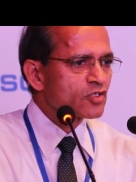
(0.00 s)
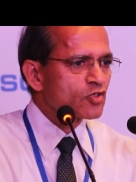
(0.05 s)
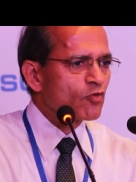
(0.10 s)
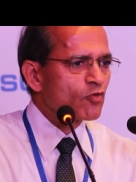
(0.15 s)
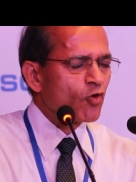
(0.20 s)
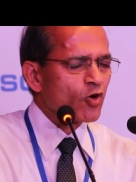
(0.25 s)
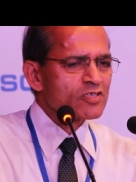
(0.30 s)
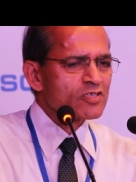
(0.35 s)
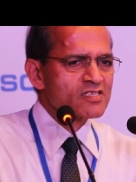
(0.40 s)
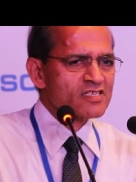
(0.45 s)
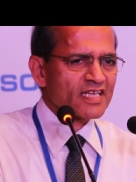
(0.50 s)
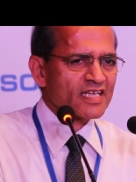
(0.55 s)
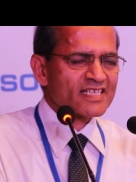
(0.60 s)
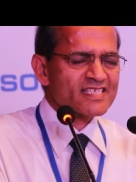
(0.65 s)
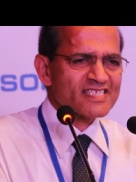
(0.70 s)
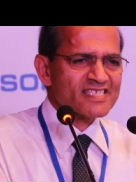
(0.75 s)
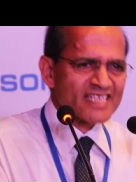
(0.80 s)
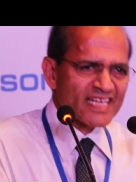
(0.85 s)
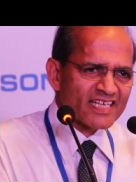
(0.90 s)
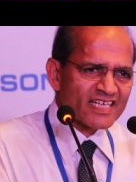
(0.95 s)
To what
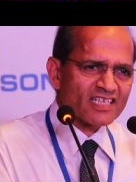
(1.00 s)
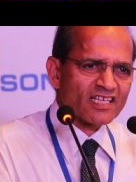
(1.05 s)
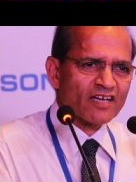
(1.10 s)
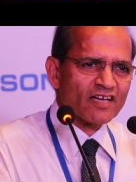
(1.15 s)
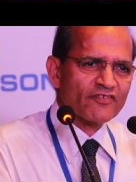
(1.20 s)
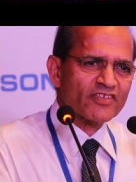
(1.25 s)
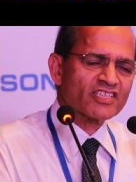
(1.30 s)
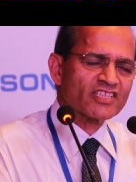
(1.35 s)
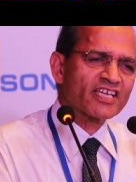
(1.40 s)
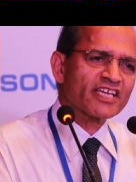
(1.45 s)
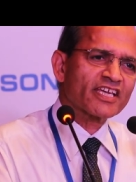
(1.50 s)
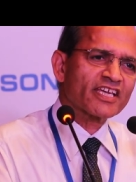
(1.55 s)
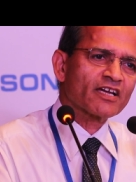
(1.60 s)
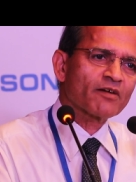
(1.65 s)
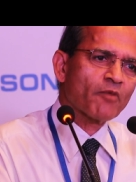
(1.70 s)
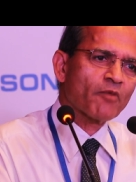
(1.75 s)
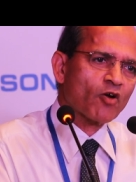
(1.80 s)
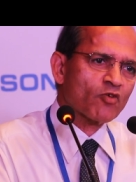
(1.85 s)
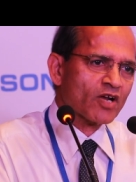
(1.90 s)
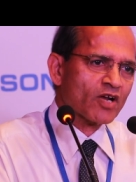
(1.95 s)
extent are we thinking
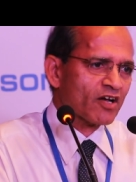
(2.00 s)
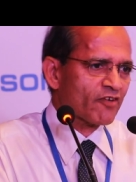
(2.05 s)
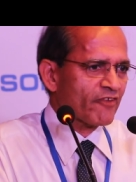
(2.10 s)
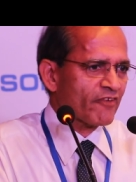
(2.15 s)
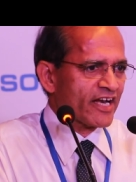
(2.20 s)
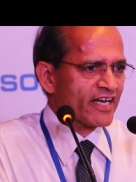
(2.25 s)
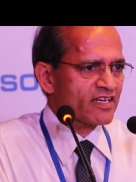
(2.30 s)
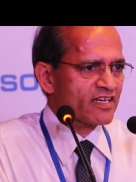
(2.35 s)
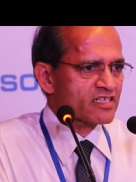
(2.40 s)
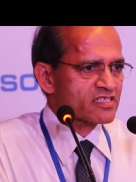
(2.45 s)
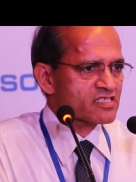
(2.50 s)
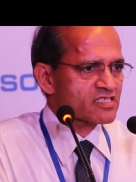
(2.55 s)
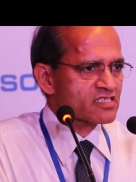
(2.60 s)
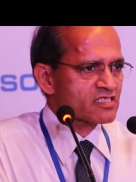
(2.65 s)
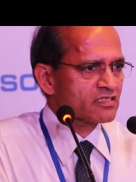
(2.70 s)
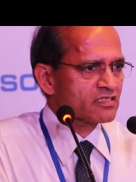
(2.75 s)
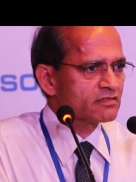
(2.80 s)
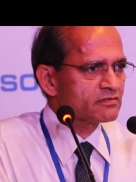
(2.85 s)
about our vendors?